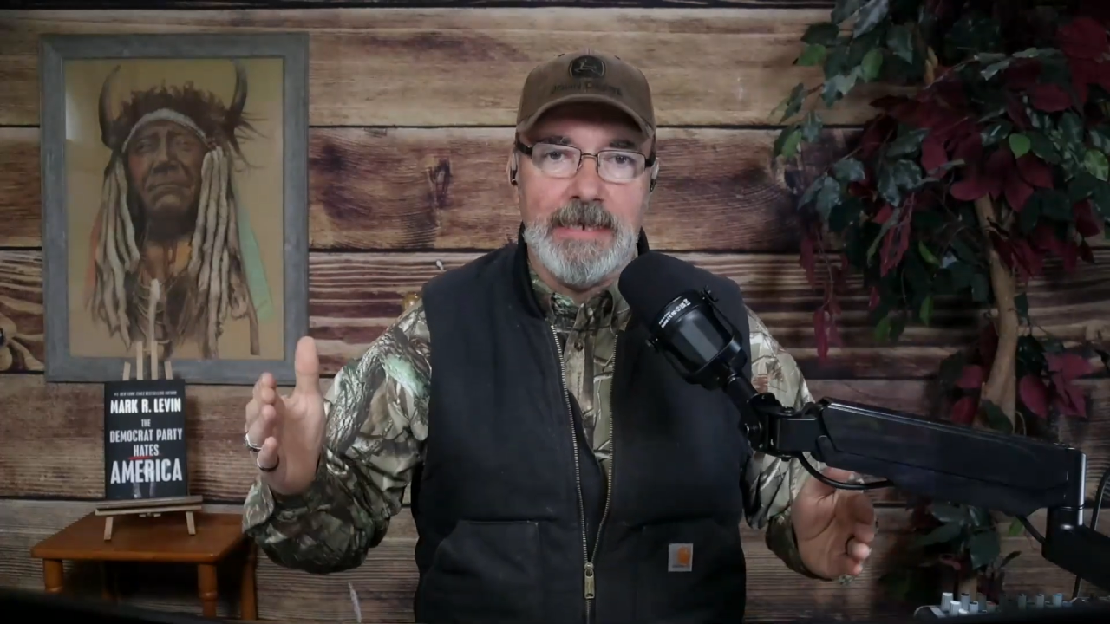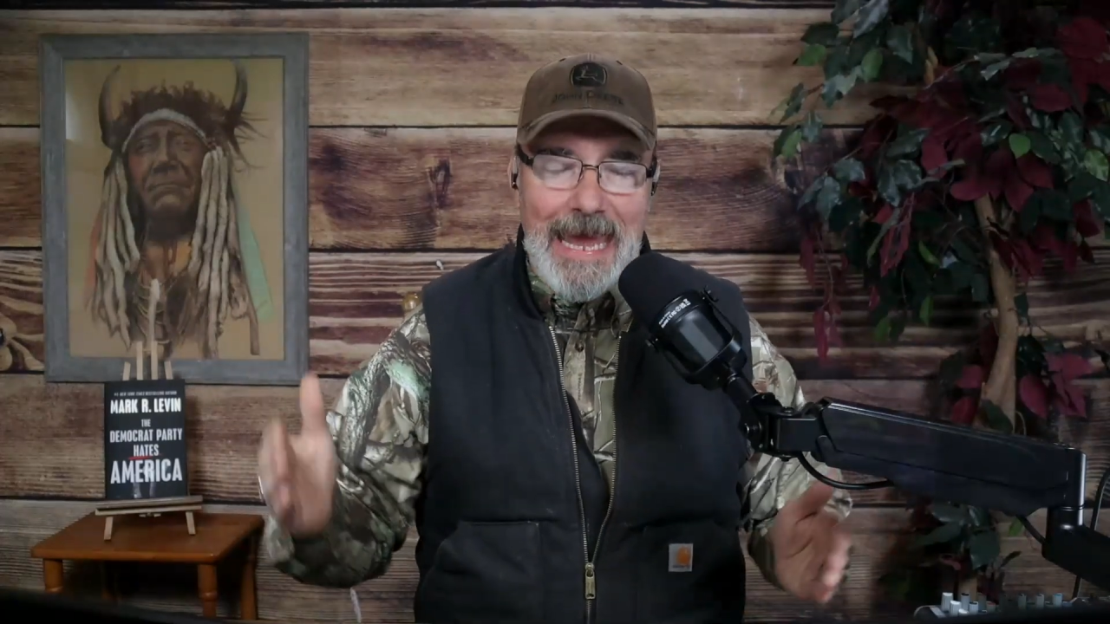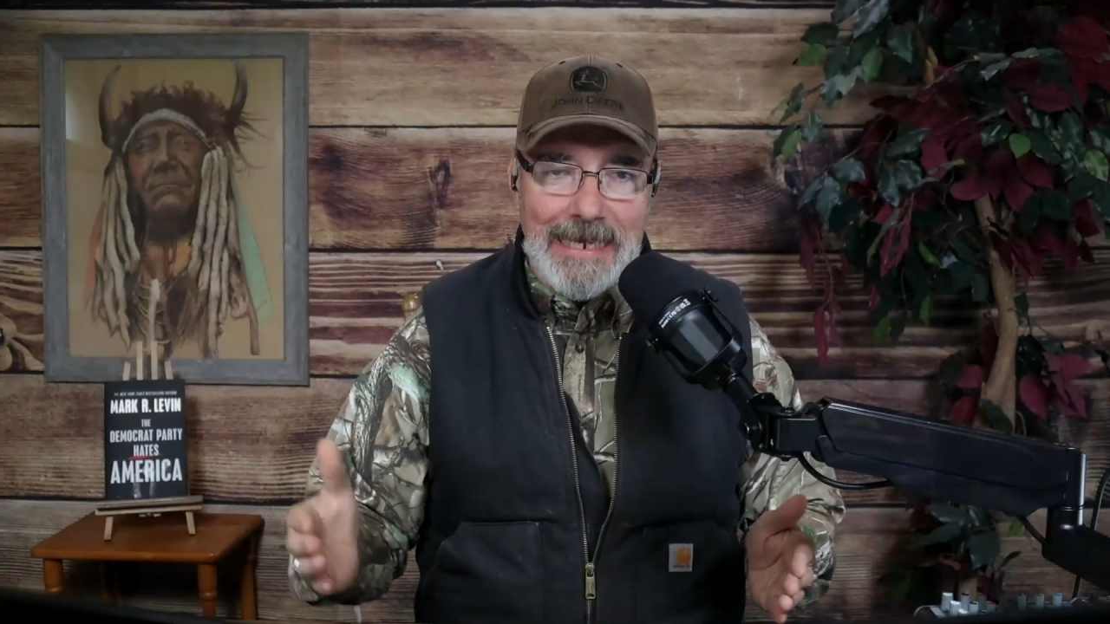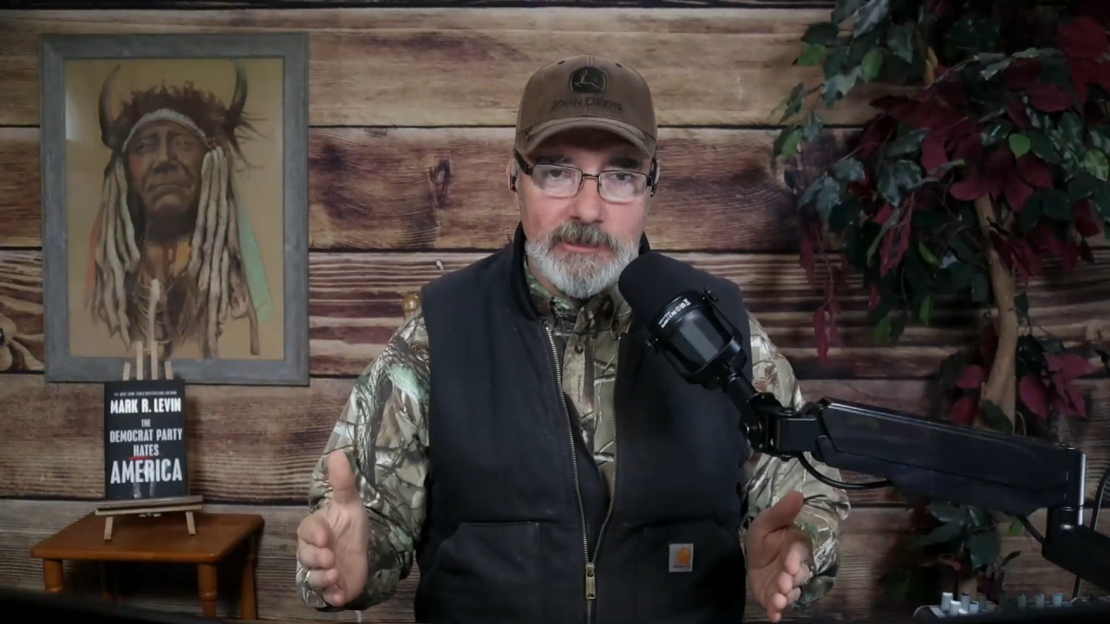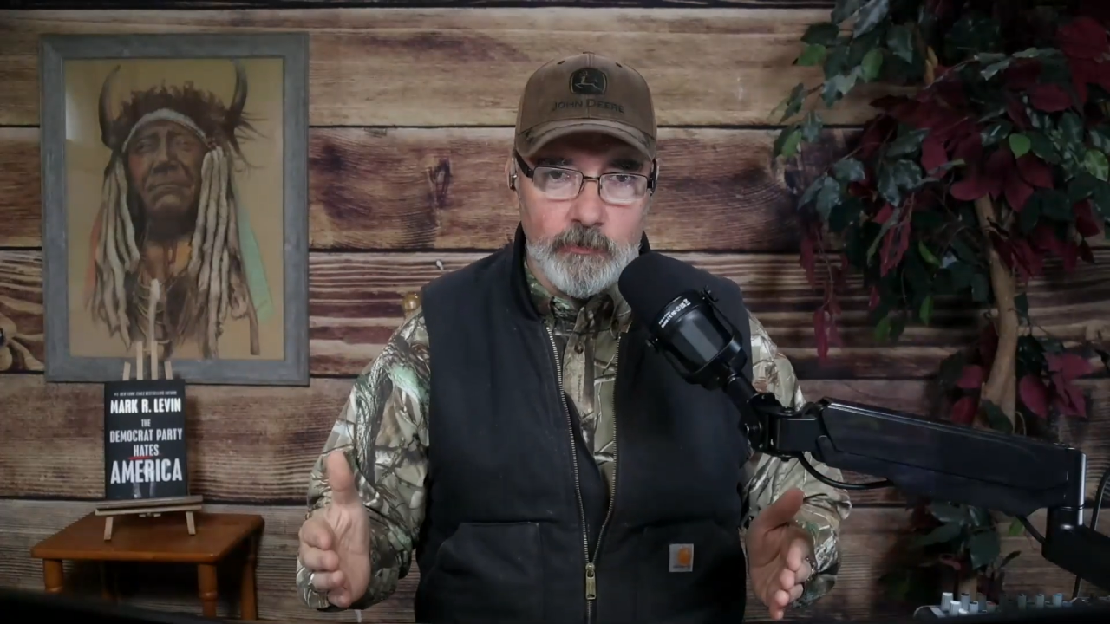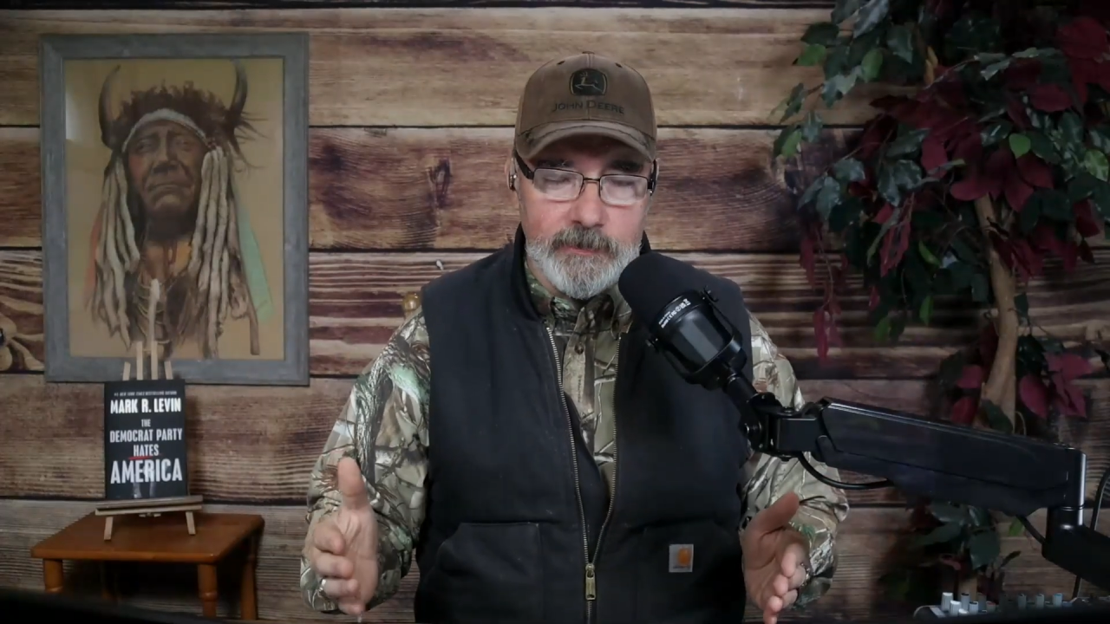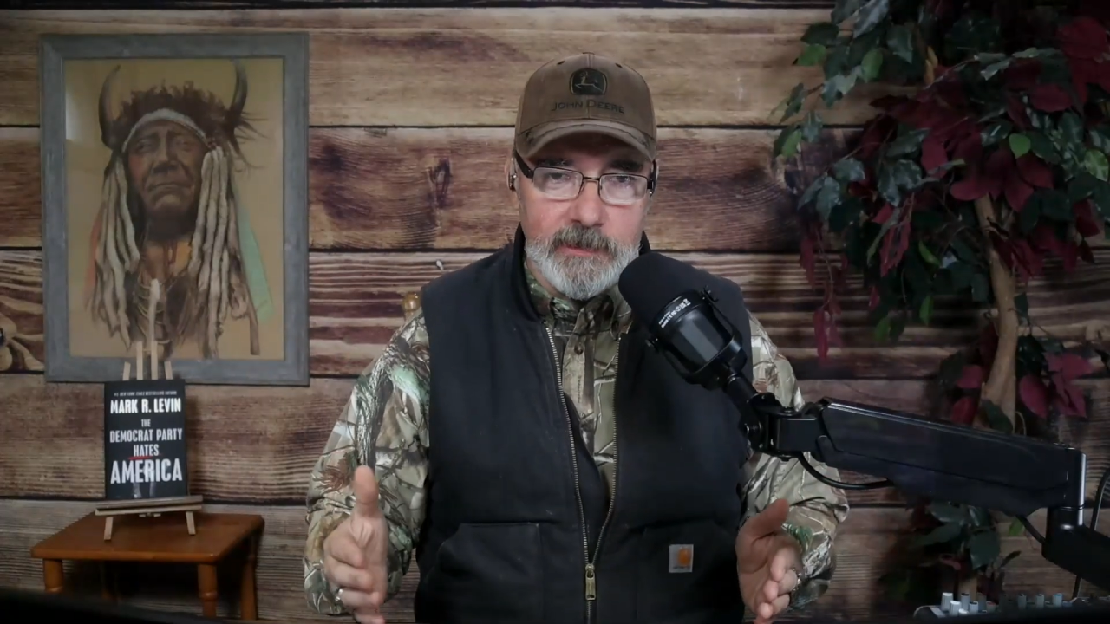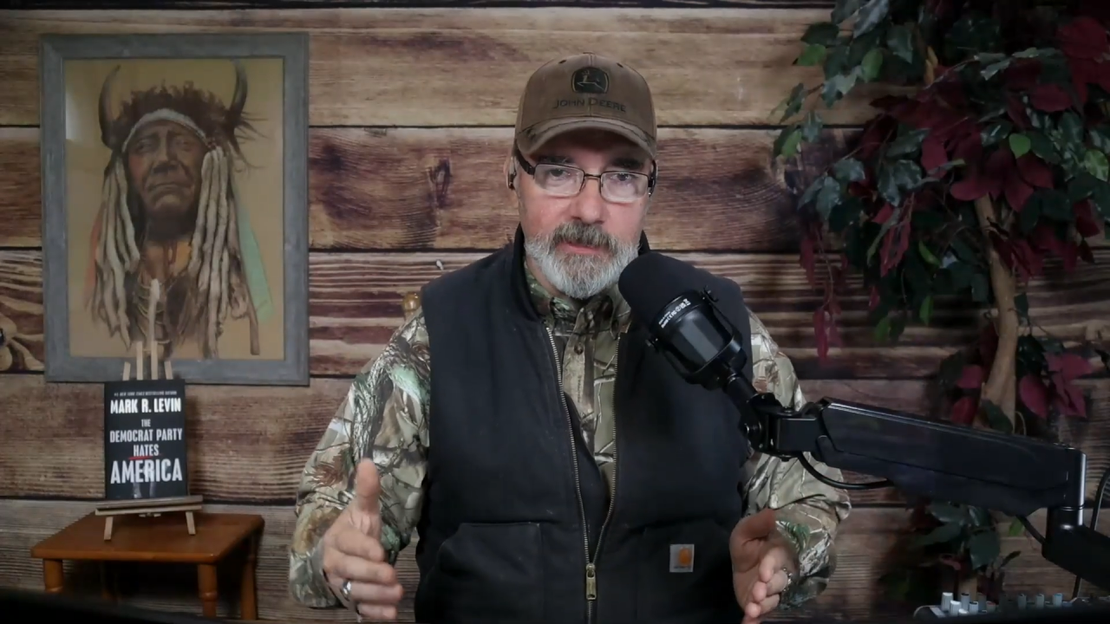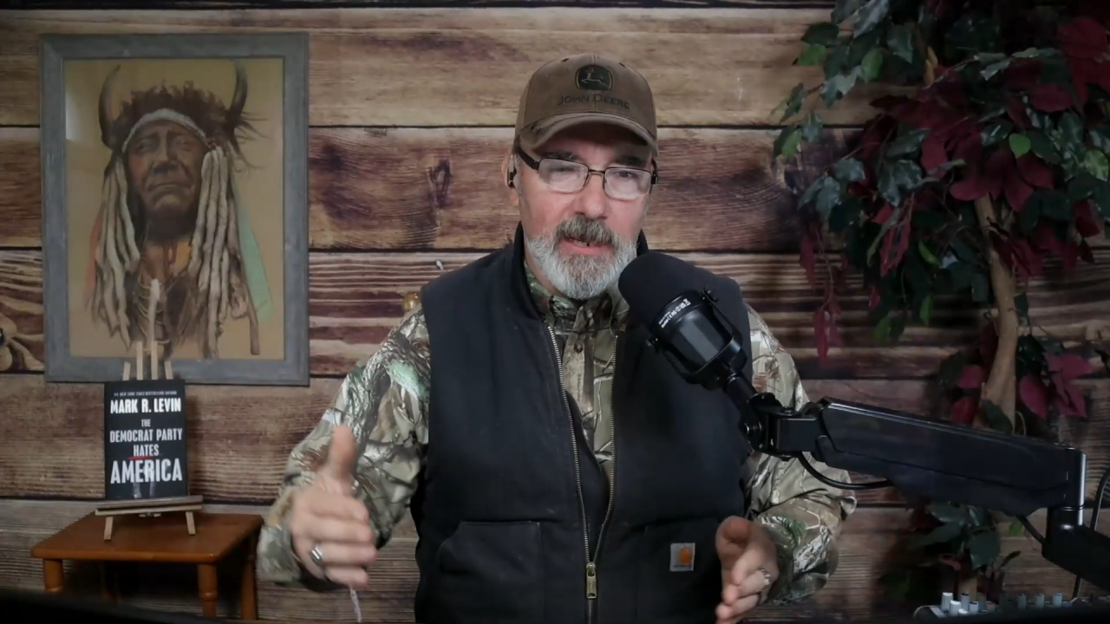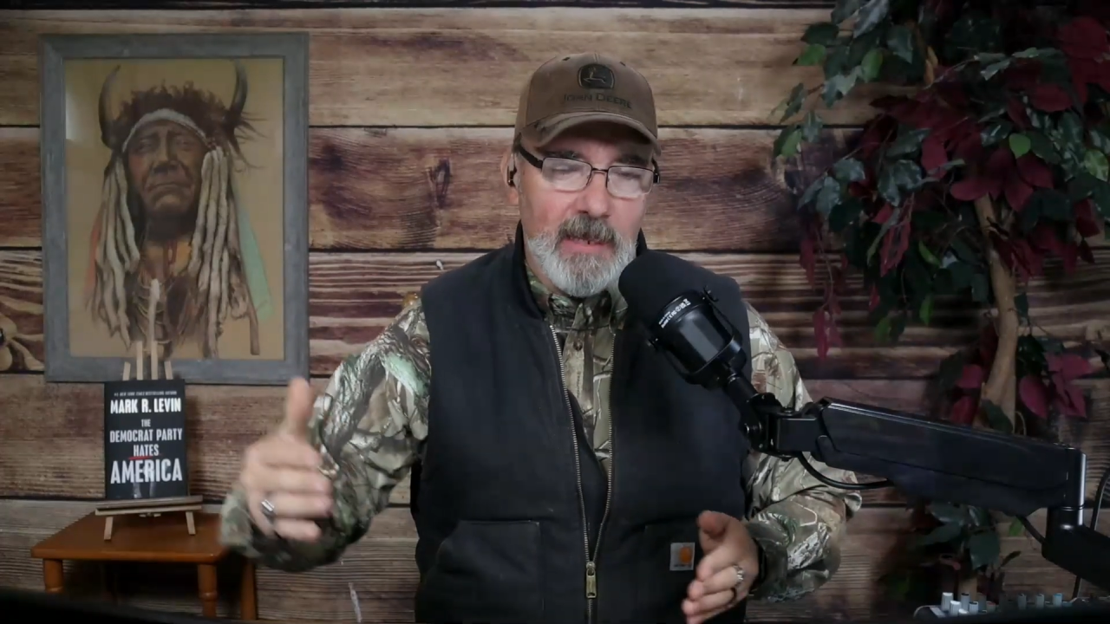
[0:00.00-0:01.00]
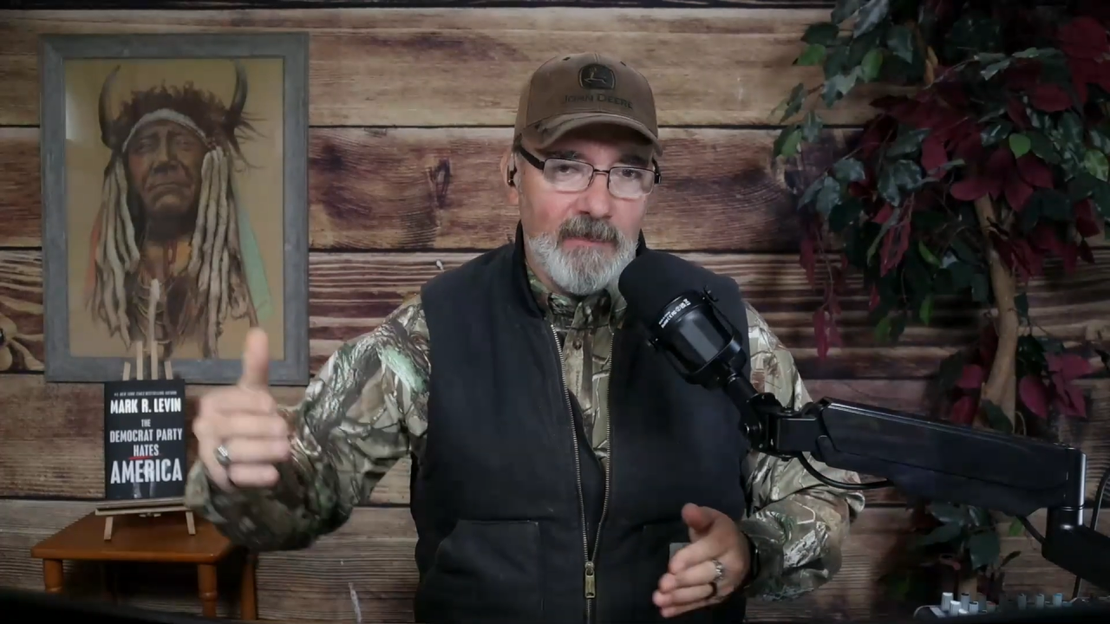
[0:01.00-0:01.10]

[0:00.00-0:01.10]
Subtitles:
casualties.